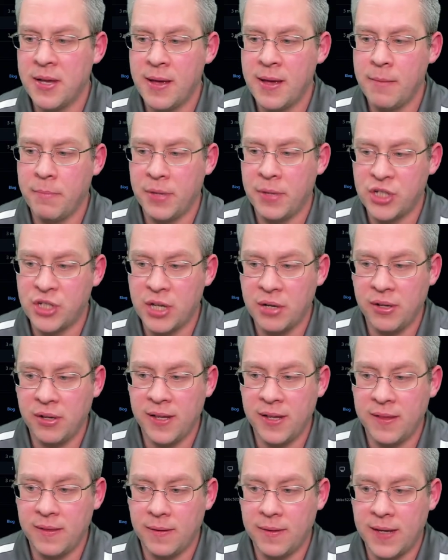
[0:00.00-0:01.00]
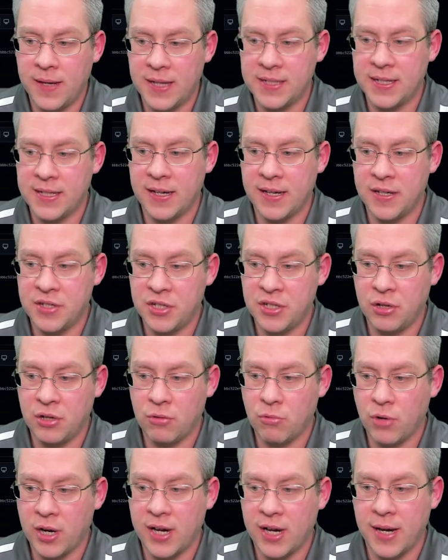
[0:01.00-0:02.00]
But generally, the idea is you're
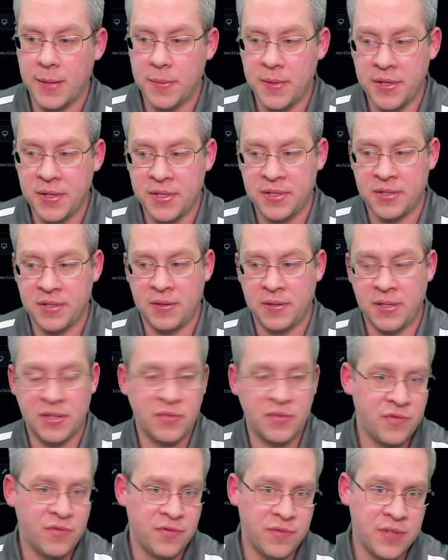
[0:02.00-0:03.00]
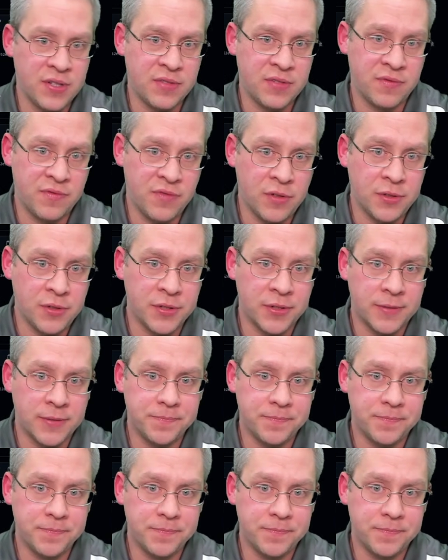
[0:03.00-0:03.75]
working on this folder,